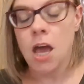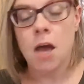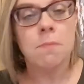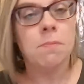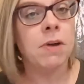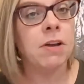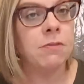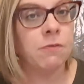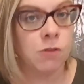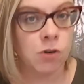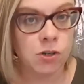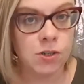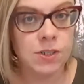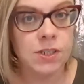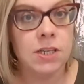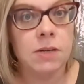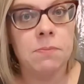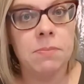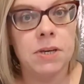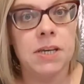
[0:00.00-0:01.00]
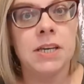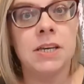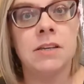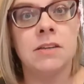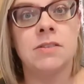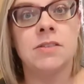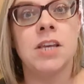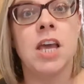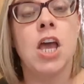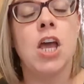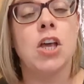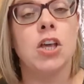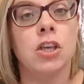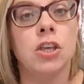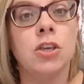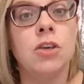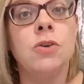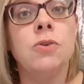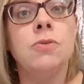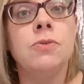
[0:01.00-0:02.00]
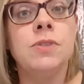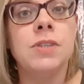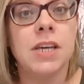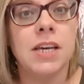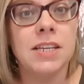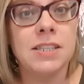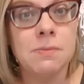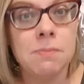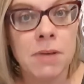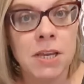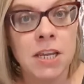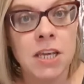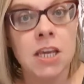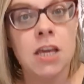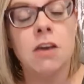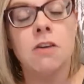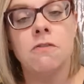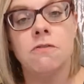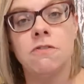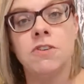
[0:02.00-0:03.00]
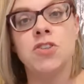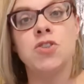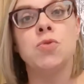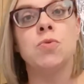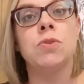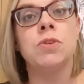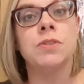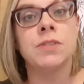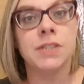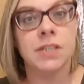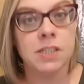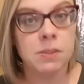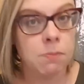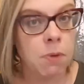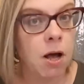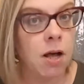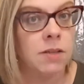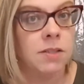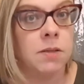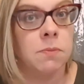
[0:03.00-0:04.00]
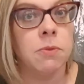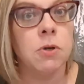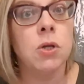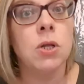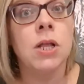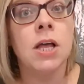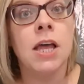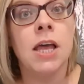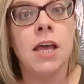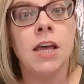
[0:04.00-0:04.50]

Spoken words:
My first tip is use as many visuals as possible.